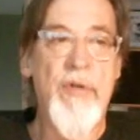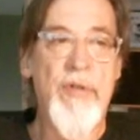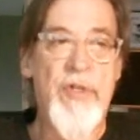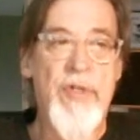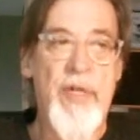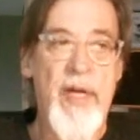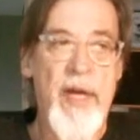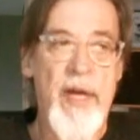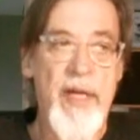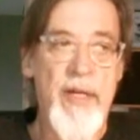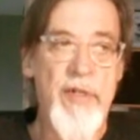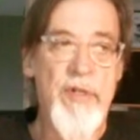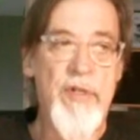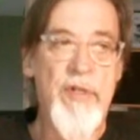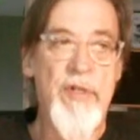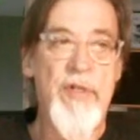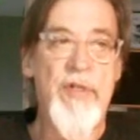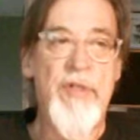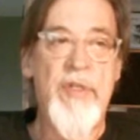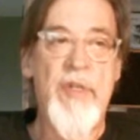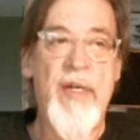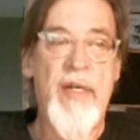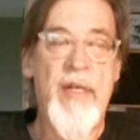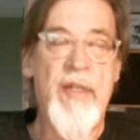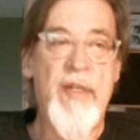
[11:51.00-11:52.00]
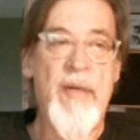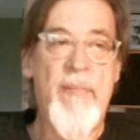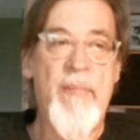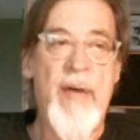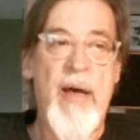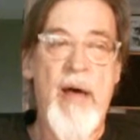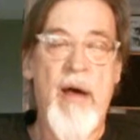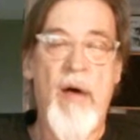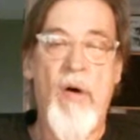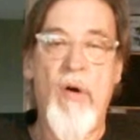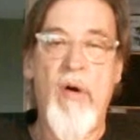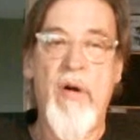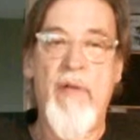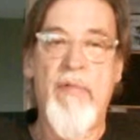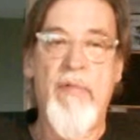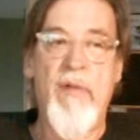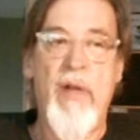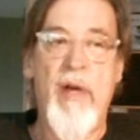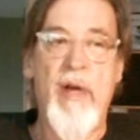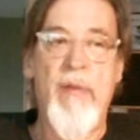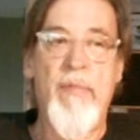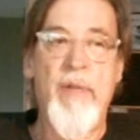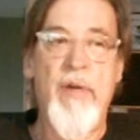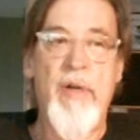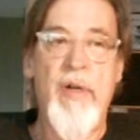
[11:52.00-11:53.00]
It's one thing one could do.
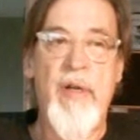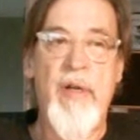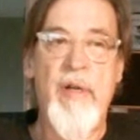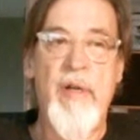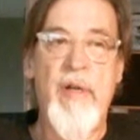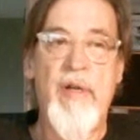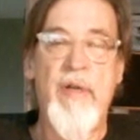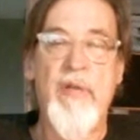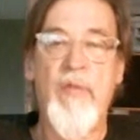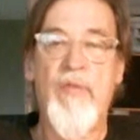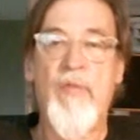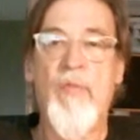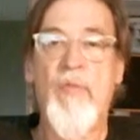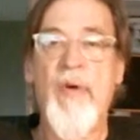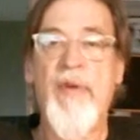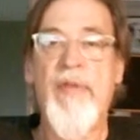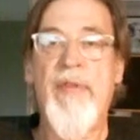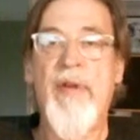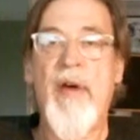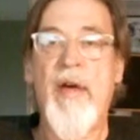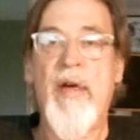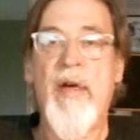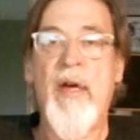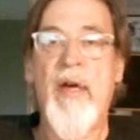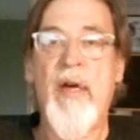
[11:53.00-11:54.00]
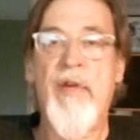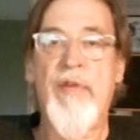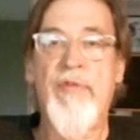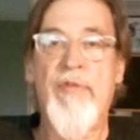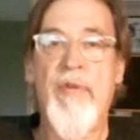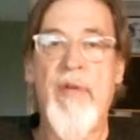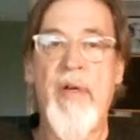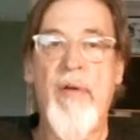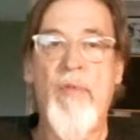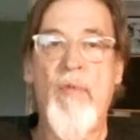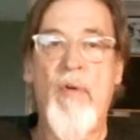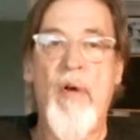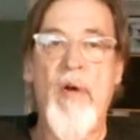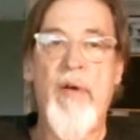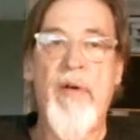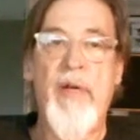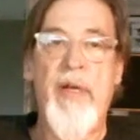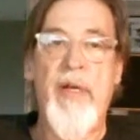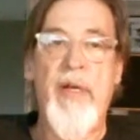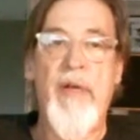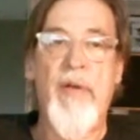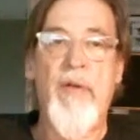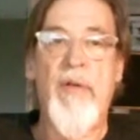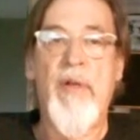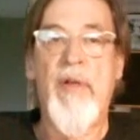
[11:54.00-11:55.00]
Okay, you can test that
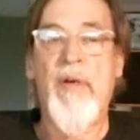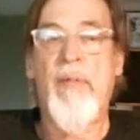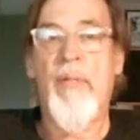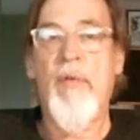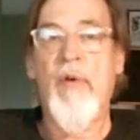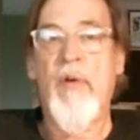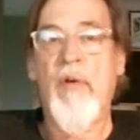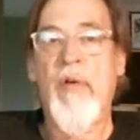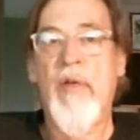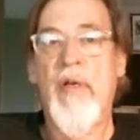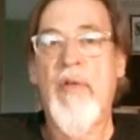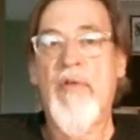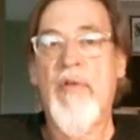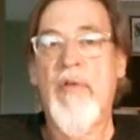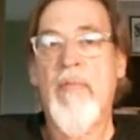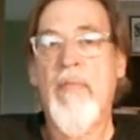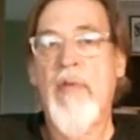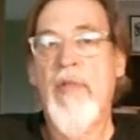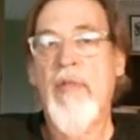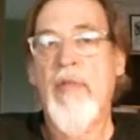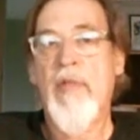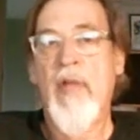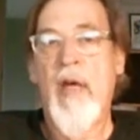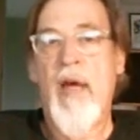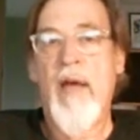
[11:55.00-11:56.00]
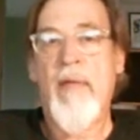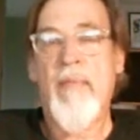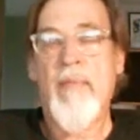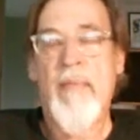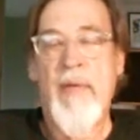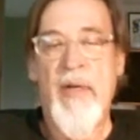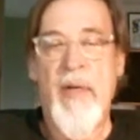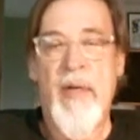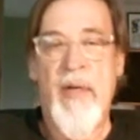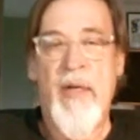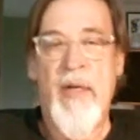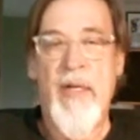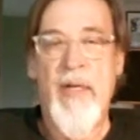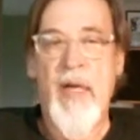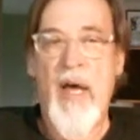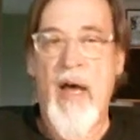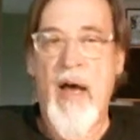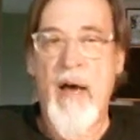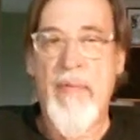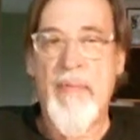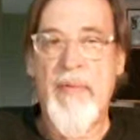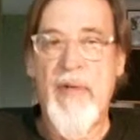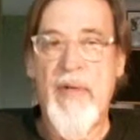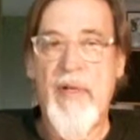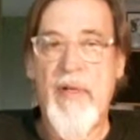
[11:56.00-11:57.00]
using data. Often the
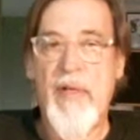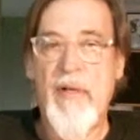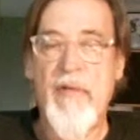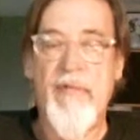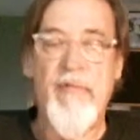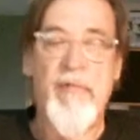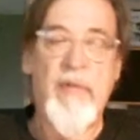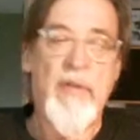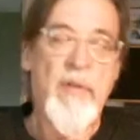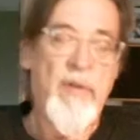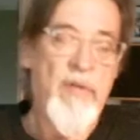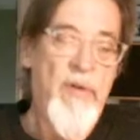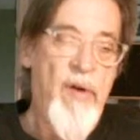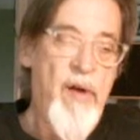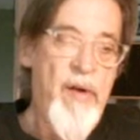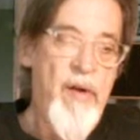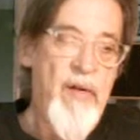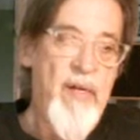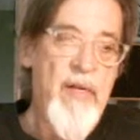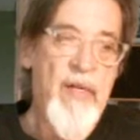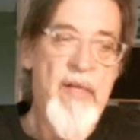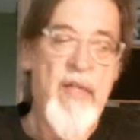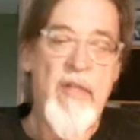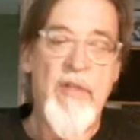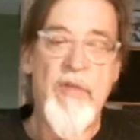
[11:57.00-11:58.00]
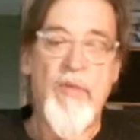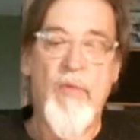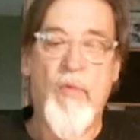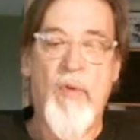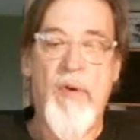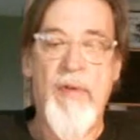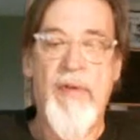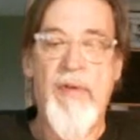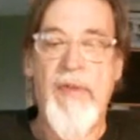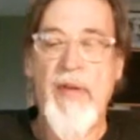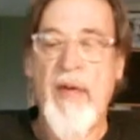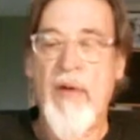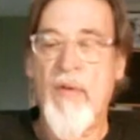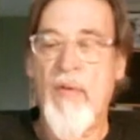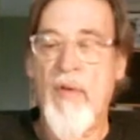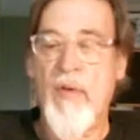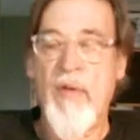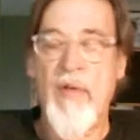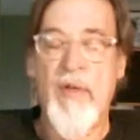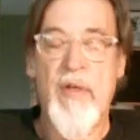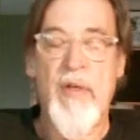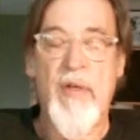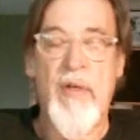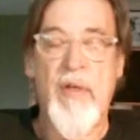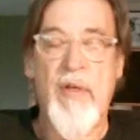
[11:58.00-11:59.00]
data in sociology,
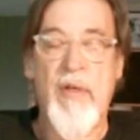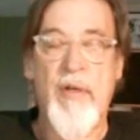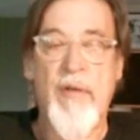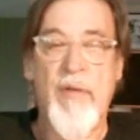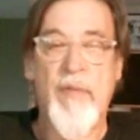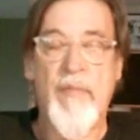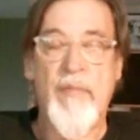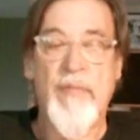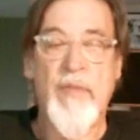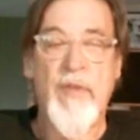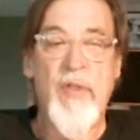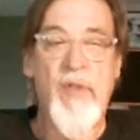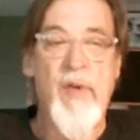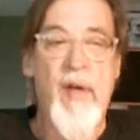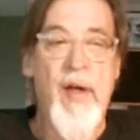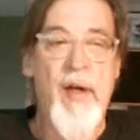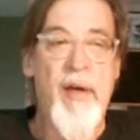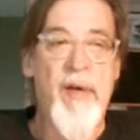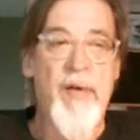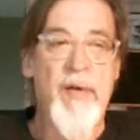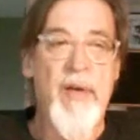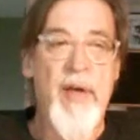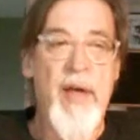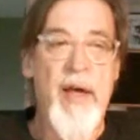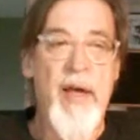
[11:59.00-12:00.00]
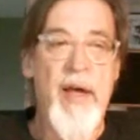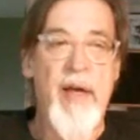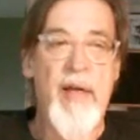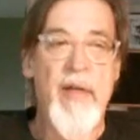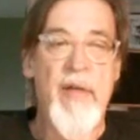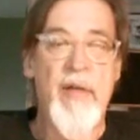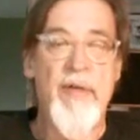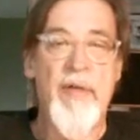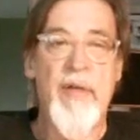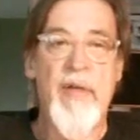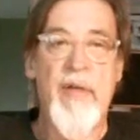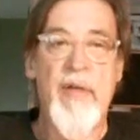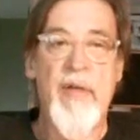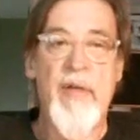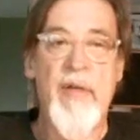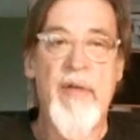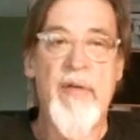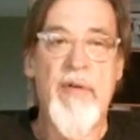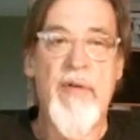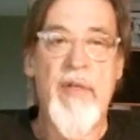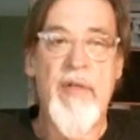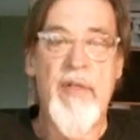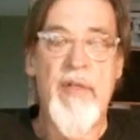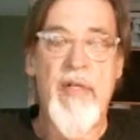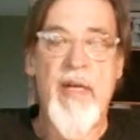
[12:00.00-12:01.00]
quite often the data you're testing are
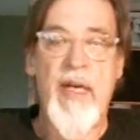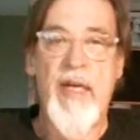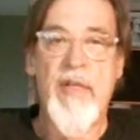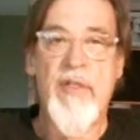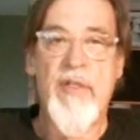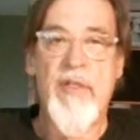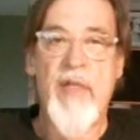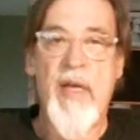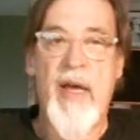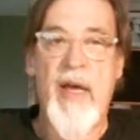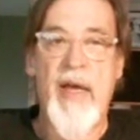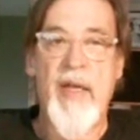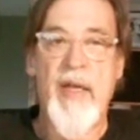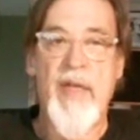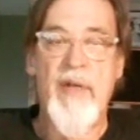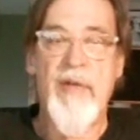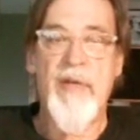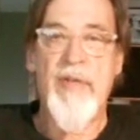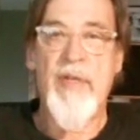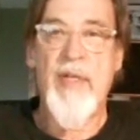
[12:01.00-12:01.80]
historical data.